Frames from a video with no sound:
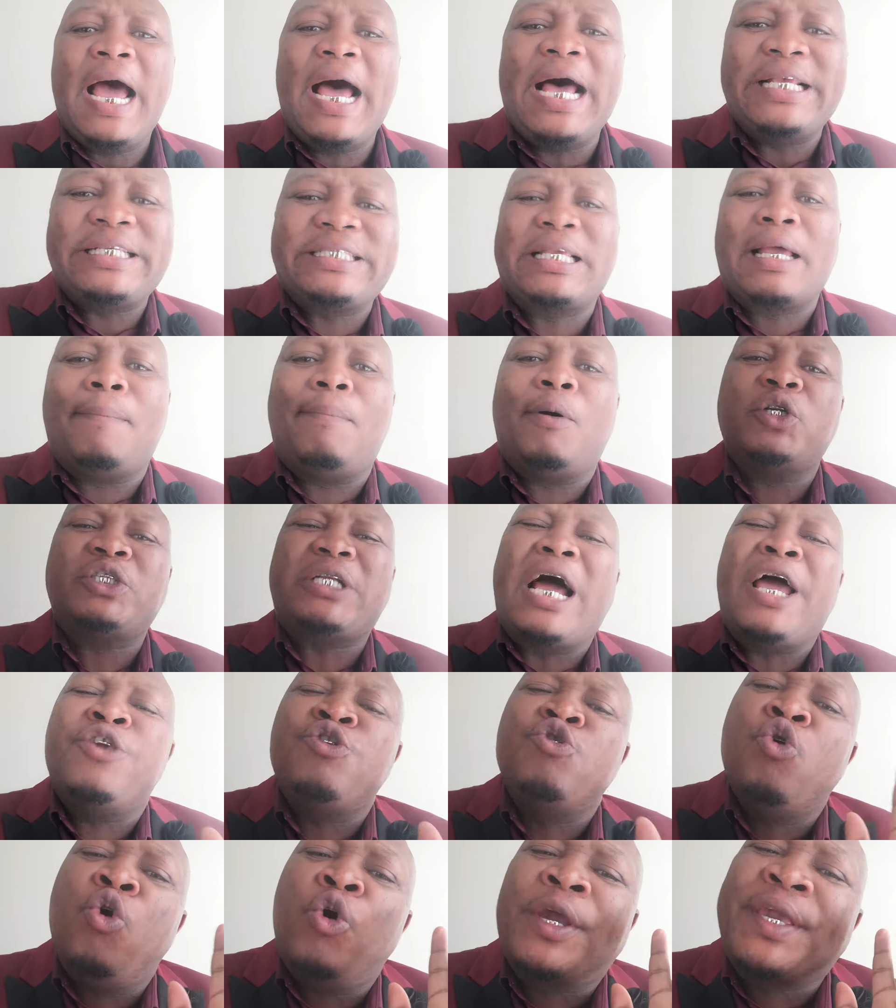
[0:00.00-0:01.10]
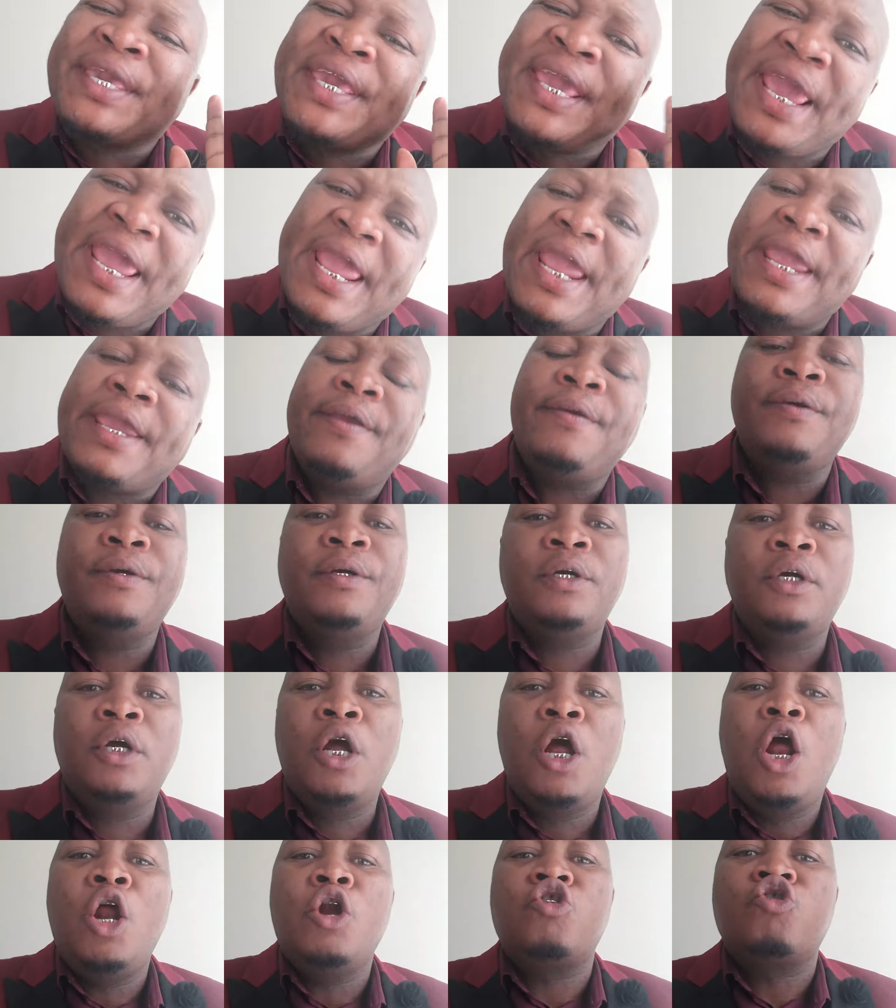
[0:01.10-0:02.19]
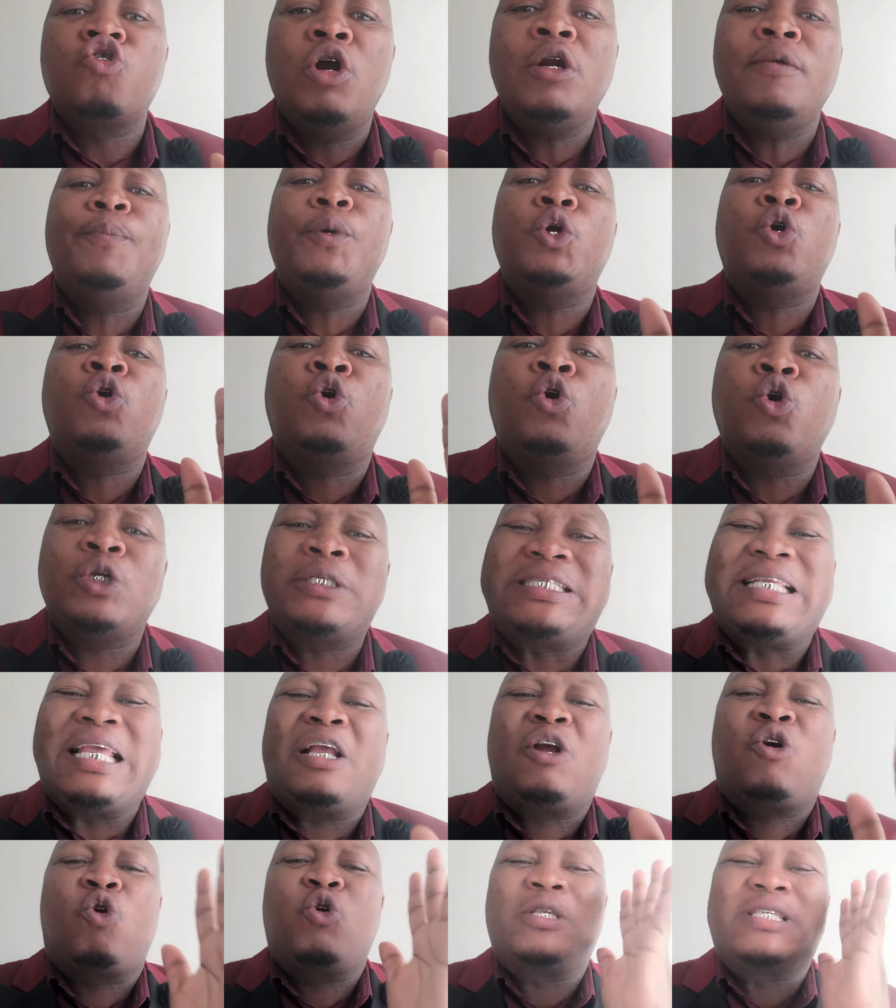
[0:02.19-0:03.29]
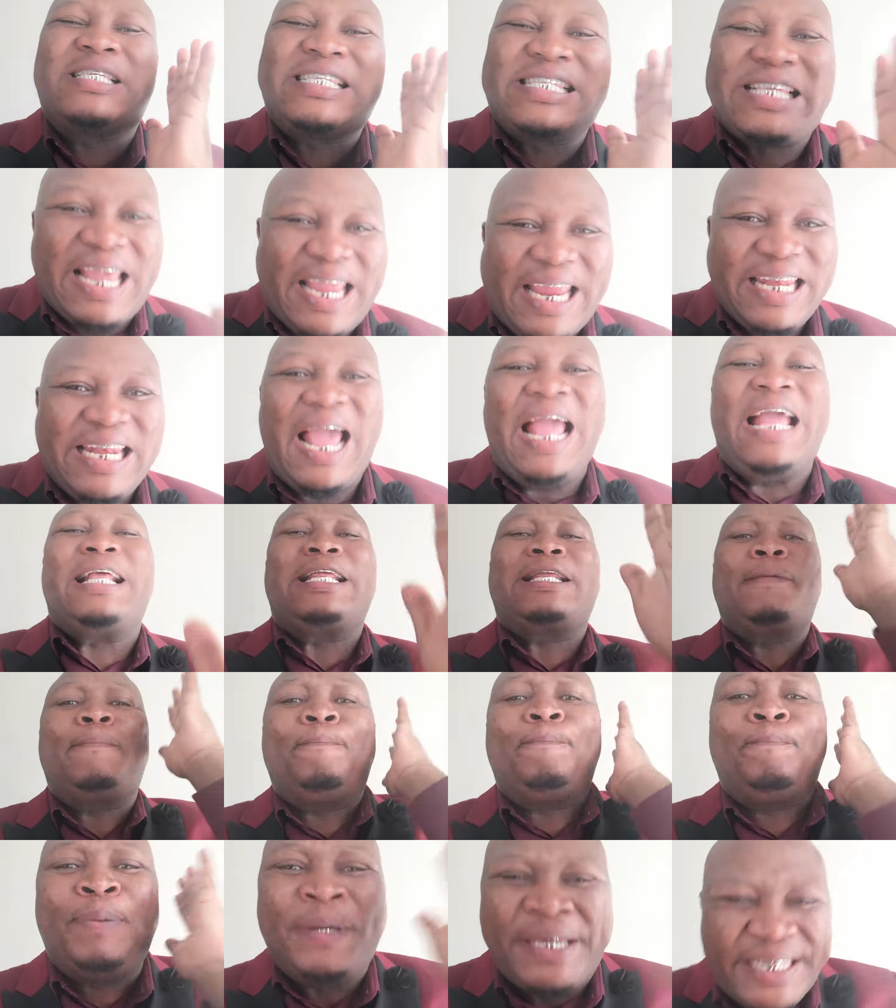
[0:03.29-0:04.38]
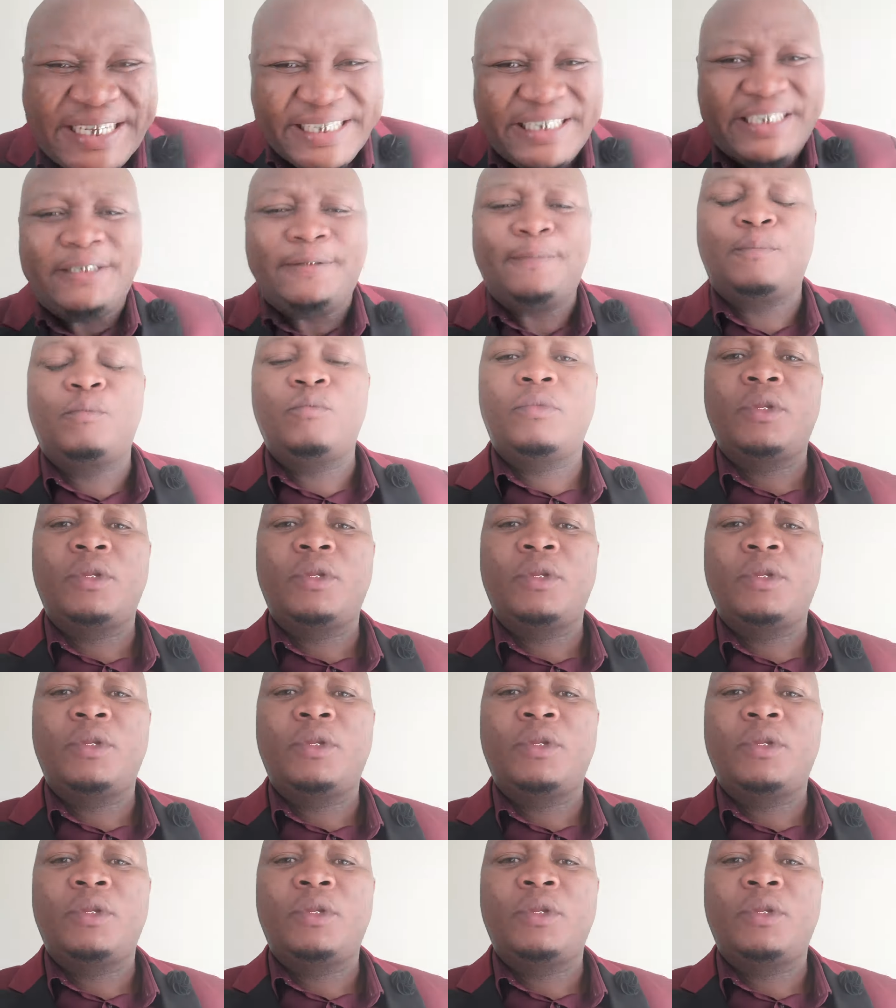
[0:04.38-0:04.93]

Ask about are you okay? Not because they concern. I repeat.